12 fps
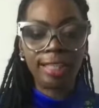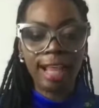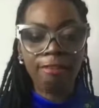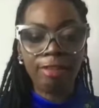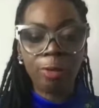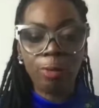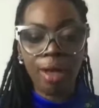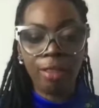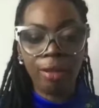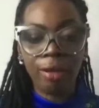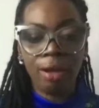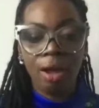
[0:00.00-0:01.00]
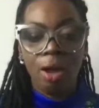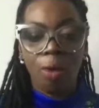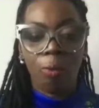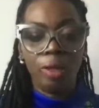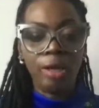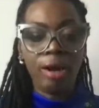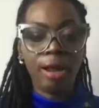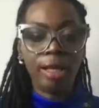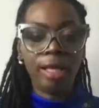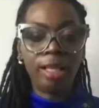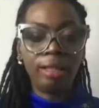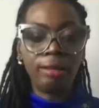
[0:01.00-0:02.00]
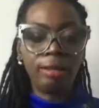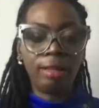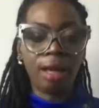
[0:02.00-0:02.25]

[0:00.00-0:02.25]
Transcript: slavery, whether we are in